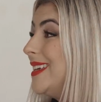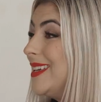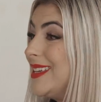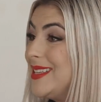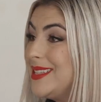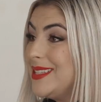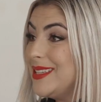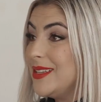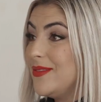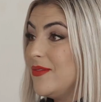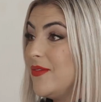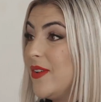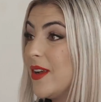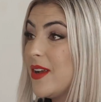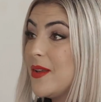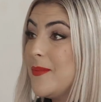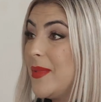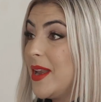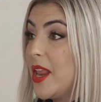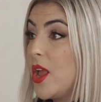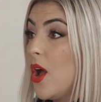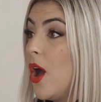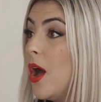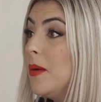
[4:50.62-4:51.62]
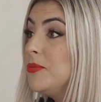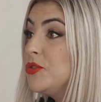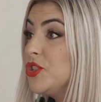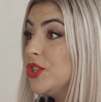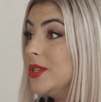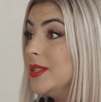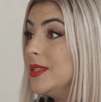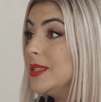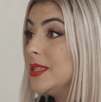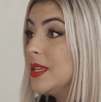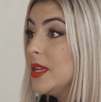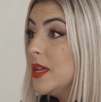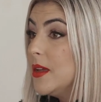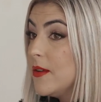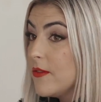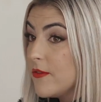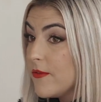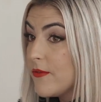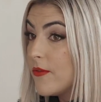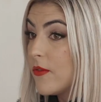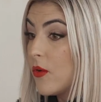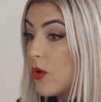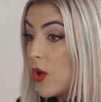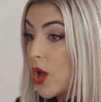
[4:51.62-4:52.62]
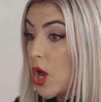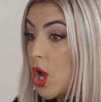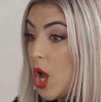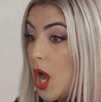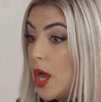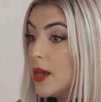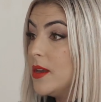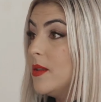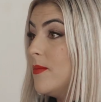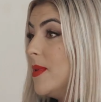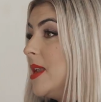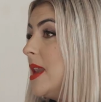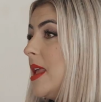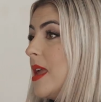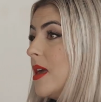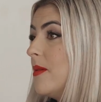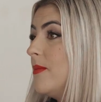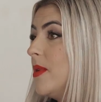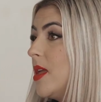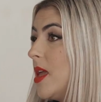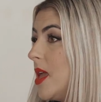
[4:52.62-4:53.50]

isn't very many options for a condominium